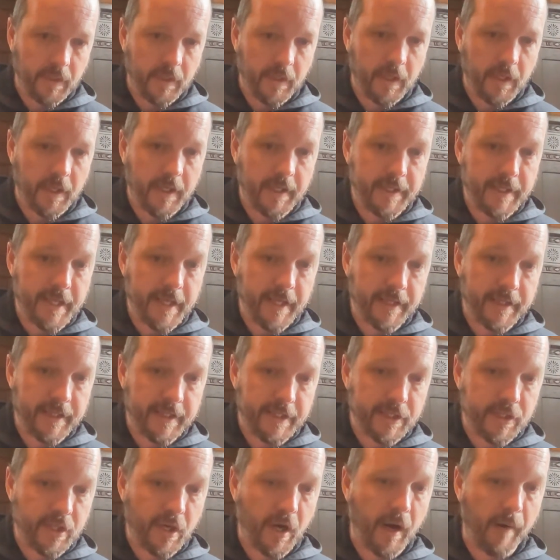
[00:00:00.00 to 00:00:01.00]
and then
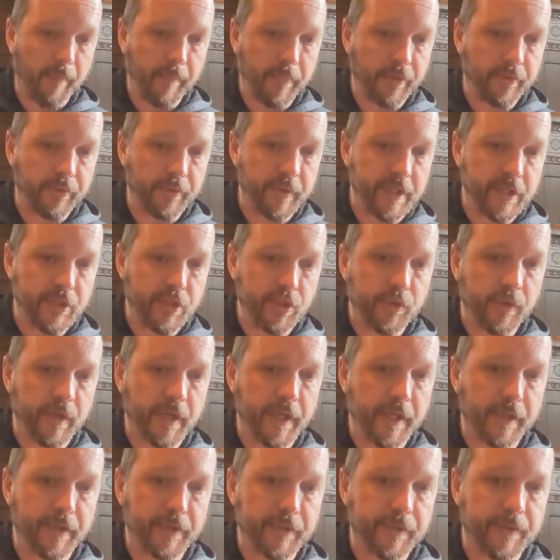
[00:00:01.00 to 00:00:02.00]
these top 3
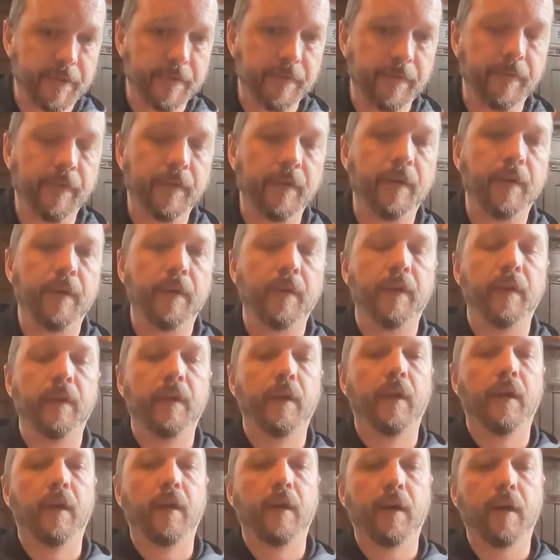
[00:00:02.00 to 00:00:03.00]
strings.
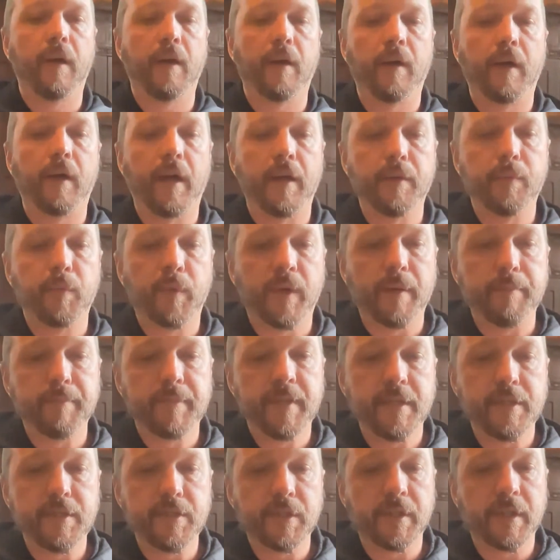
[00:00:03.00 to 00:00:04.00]
When I'm
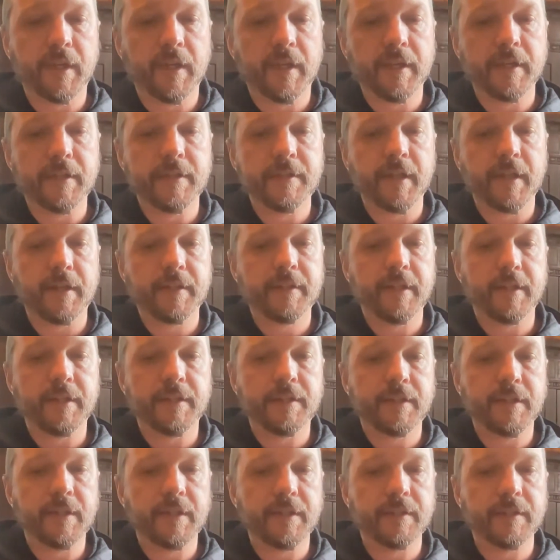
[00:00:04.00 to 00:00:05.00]
teaching kids, I teach
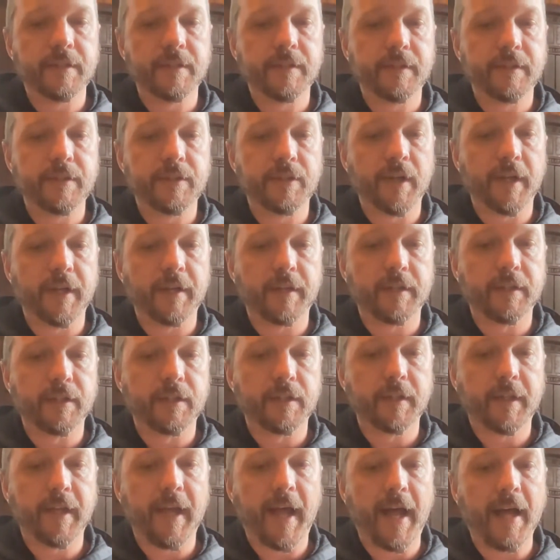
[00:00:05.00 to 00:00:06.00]
these. These are like little
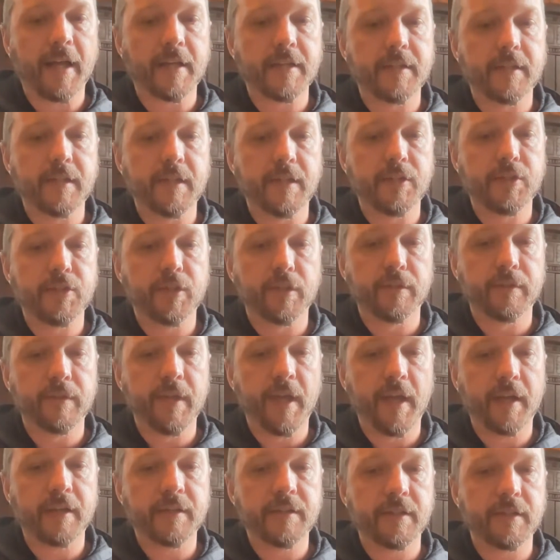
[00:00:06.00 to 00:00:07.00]
gas station
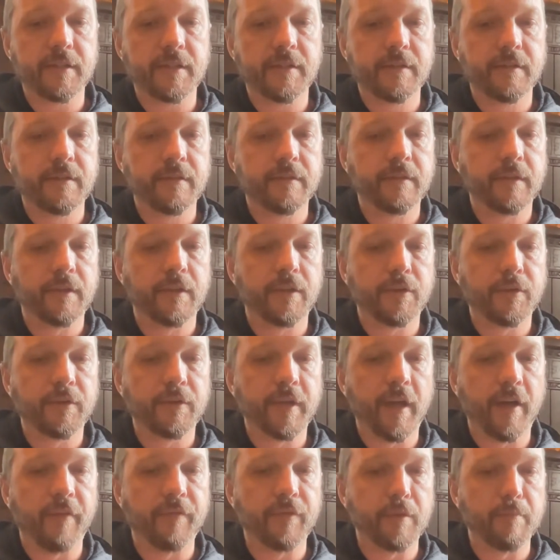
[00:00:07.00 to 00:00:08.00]
exits. You
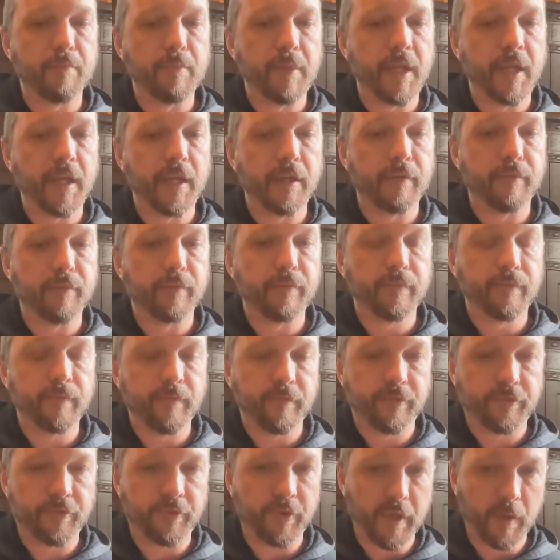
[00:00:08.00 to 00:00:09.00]
have the main
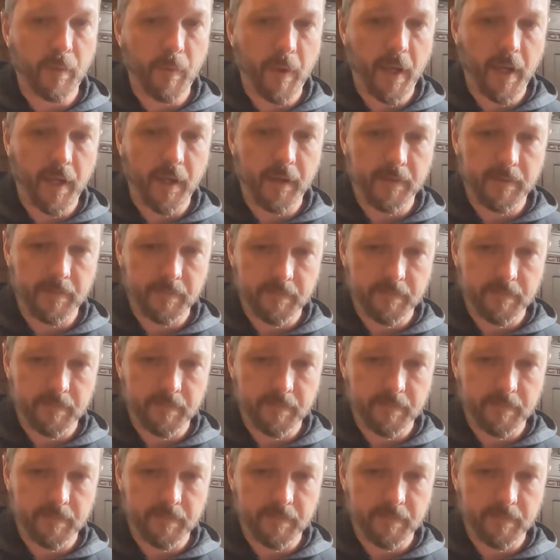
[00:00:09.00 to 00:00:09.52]
freeway,